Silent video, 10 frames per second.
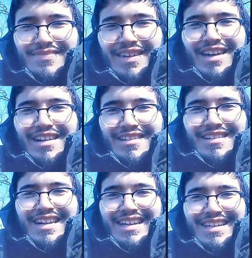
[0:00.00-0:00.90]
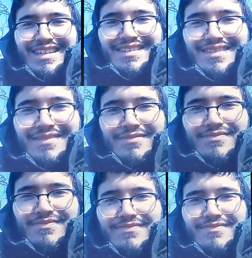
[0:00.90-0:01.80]
All right.
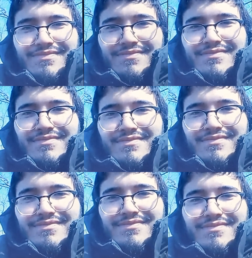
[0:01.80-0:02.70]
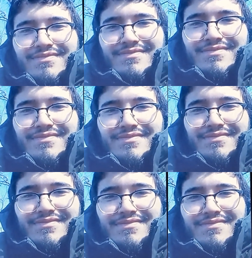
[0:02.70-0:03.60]
D Shap in the morning, Dylan
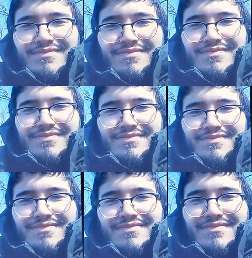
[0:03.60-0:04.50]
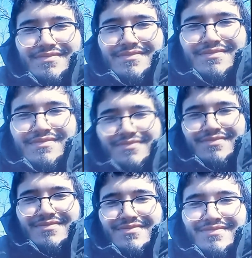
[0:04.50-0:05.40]
Schneider.
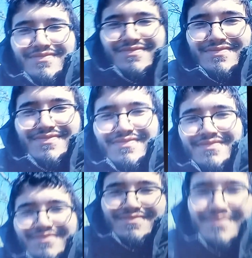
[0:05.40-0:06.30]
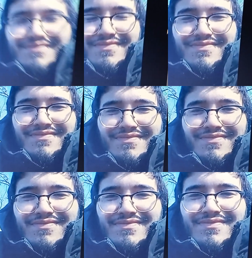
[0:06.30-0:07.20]
That's right, Dylan Schneider.
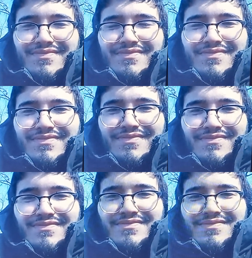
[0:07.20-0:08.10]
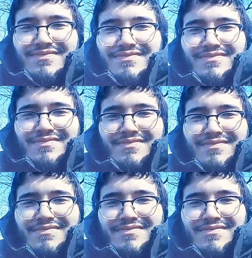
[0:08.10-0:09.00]
Do you want any chowder?
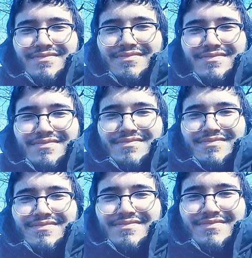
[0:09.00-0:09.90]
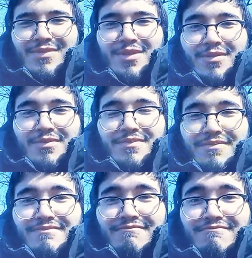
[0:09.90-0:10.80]
Schneider chowder? I don't
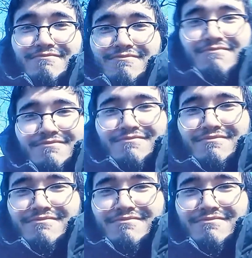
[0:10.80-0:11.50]
know. It sounds like.